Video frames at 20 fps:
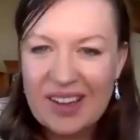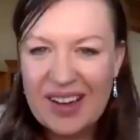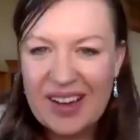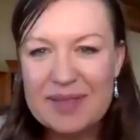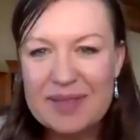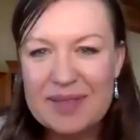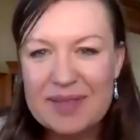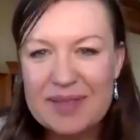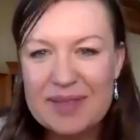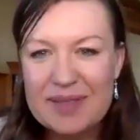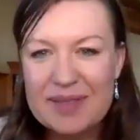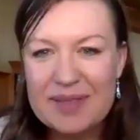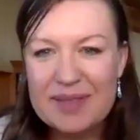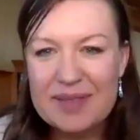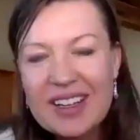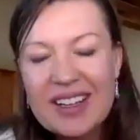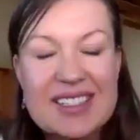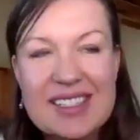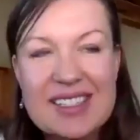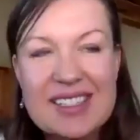I'm
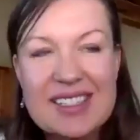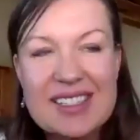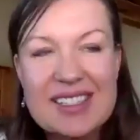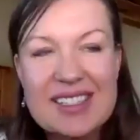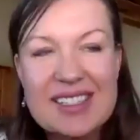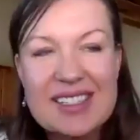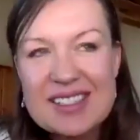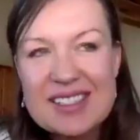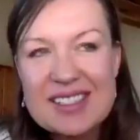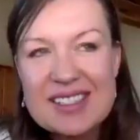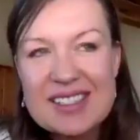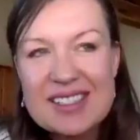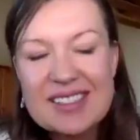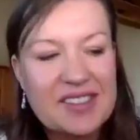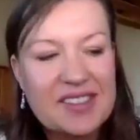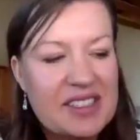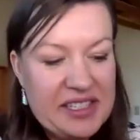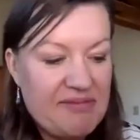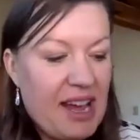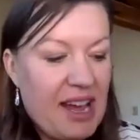so this is
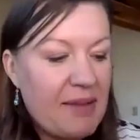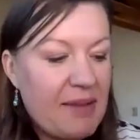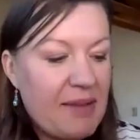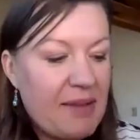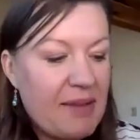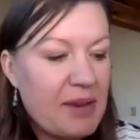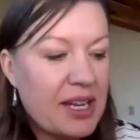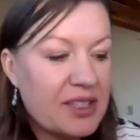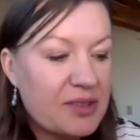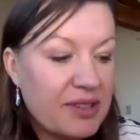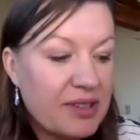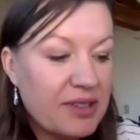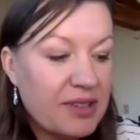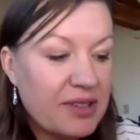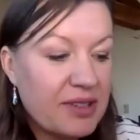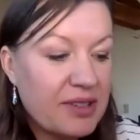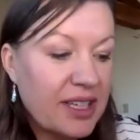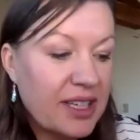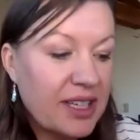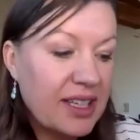this is just I mean
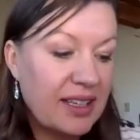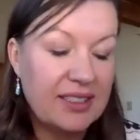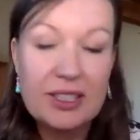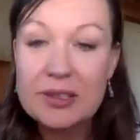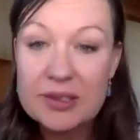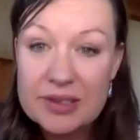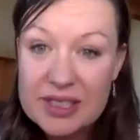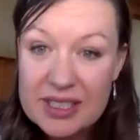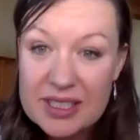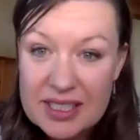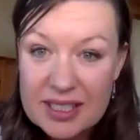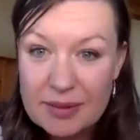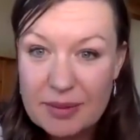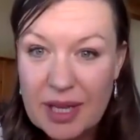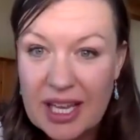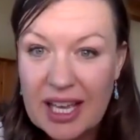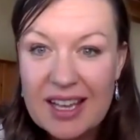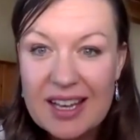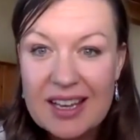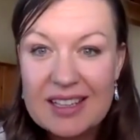it's really
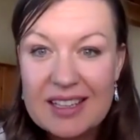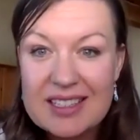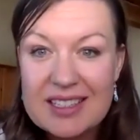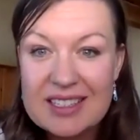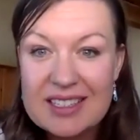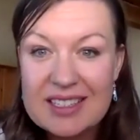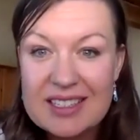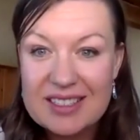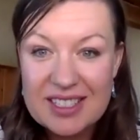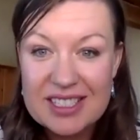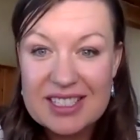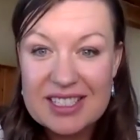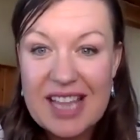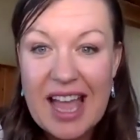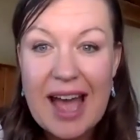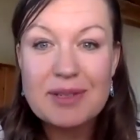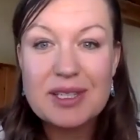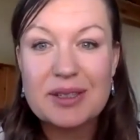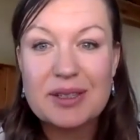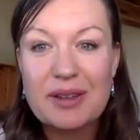news to me and it's
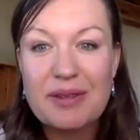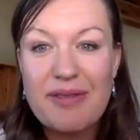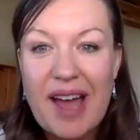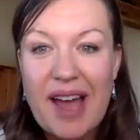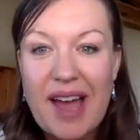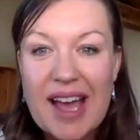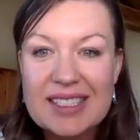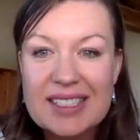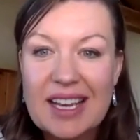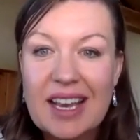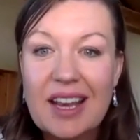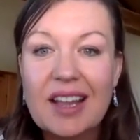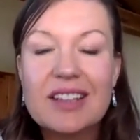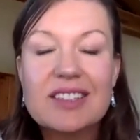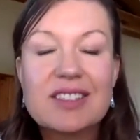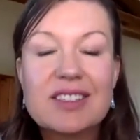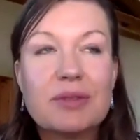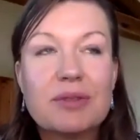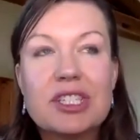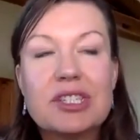just absolutely
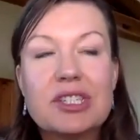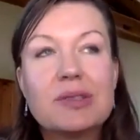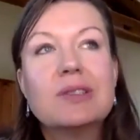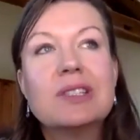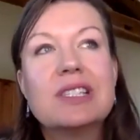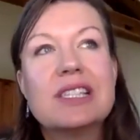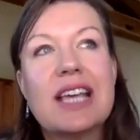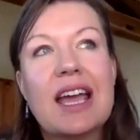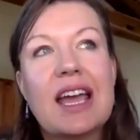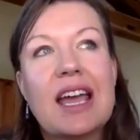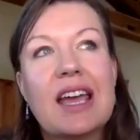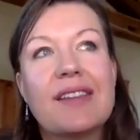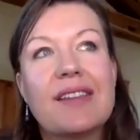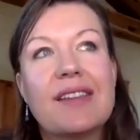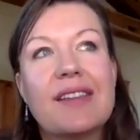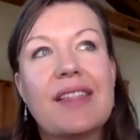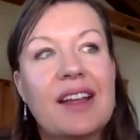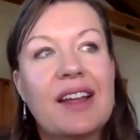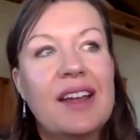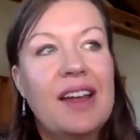fascinating. So would you
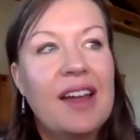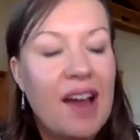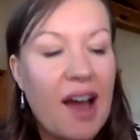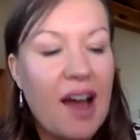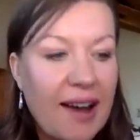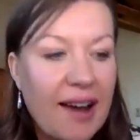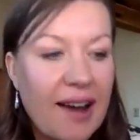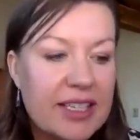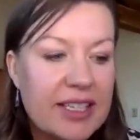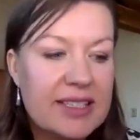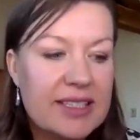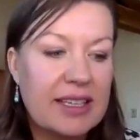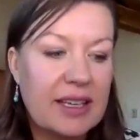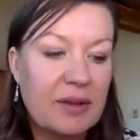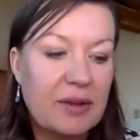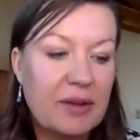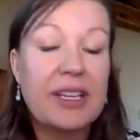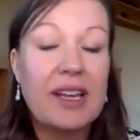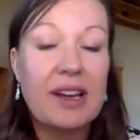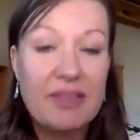say that
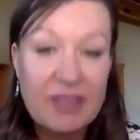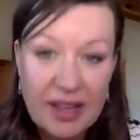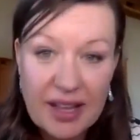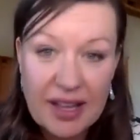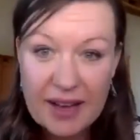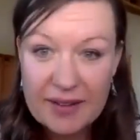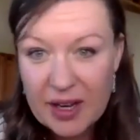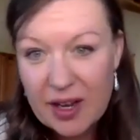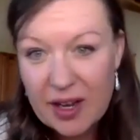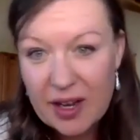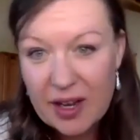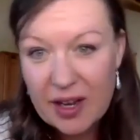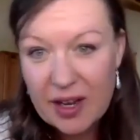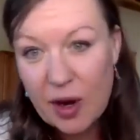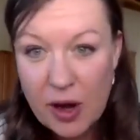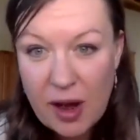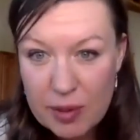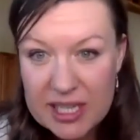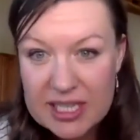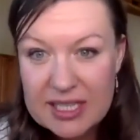obviously we definitely have an
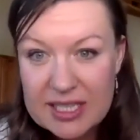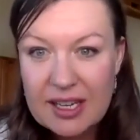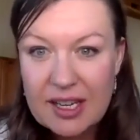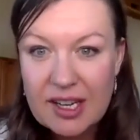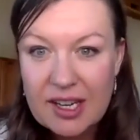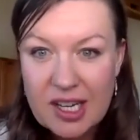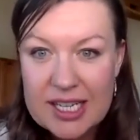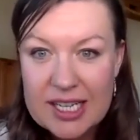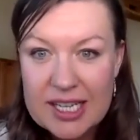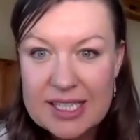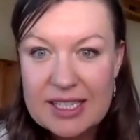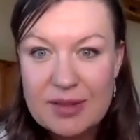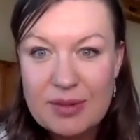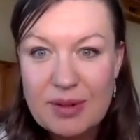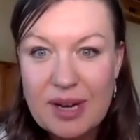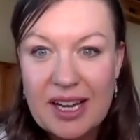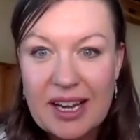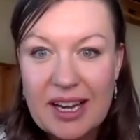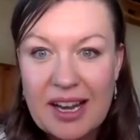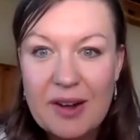obesity crisis
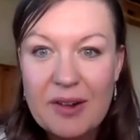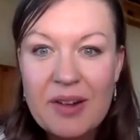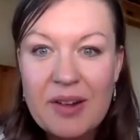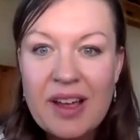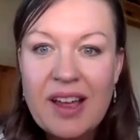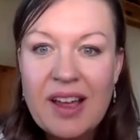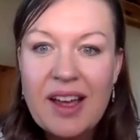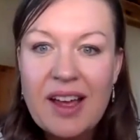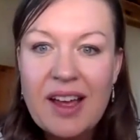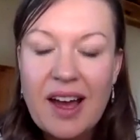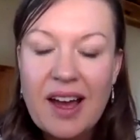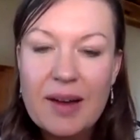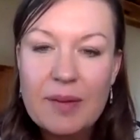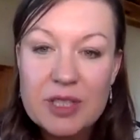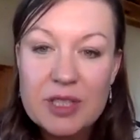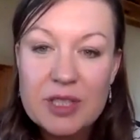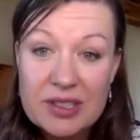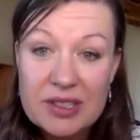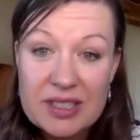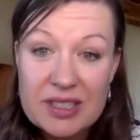right now? Um,
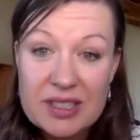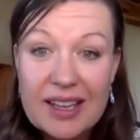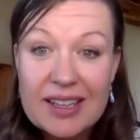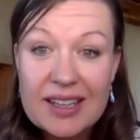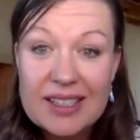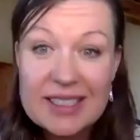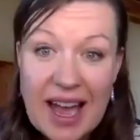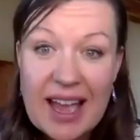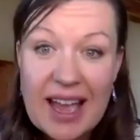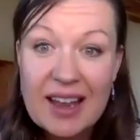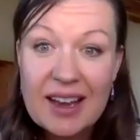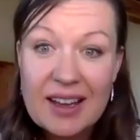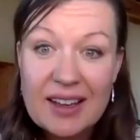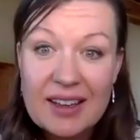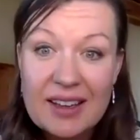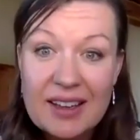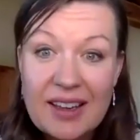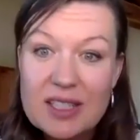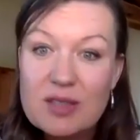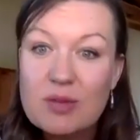would you say that dieting
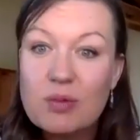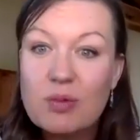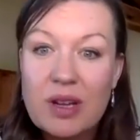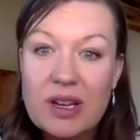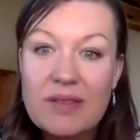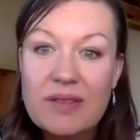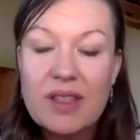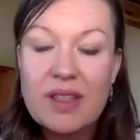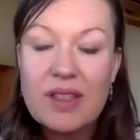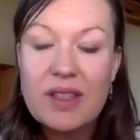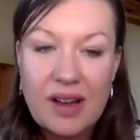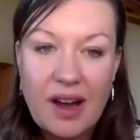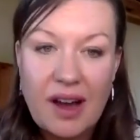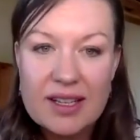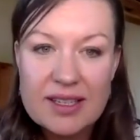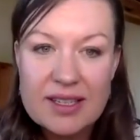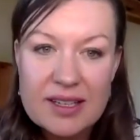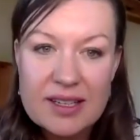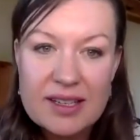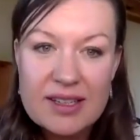is one of the
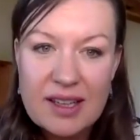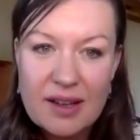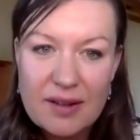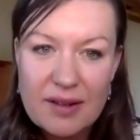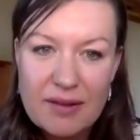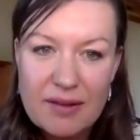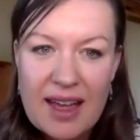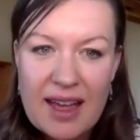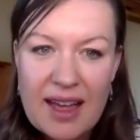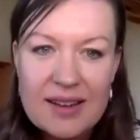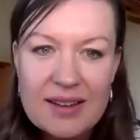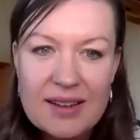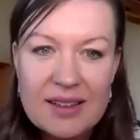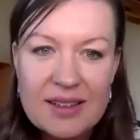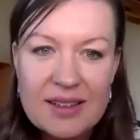causes of that?